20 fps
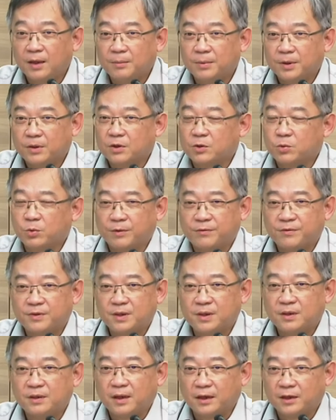because we have
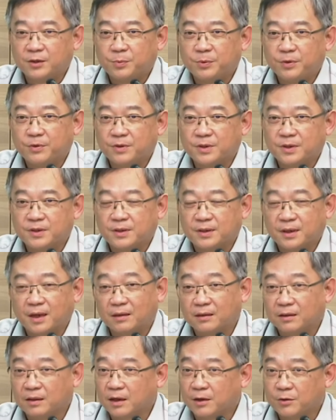seen experiences in
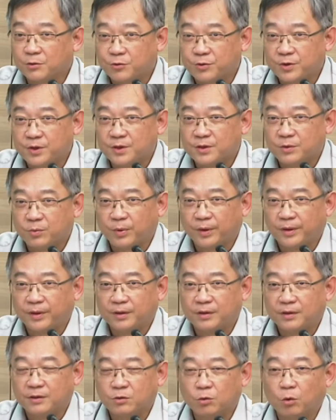other countries when
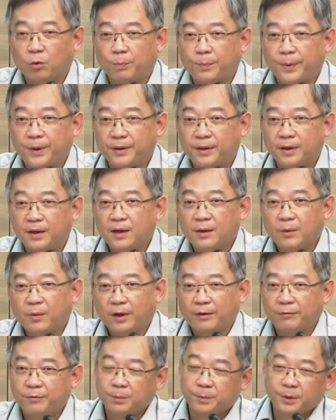it is open,
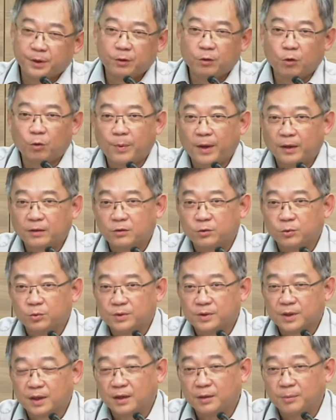everybody go back to
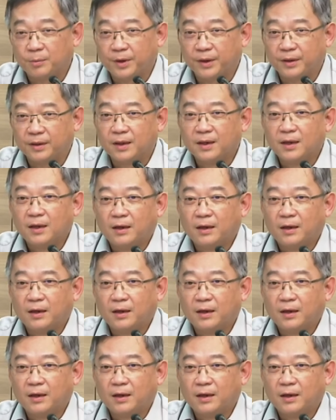celebrate,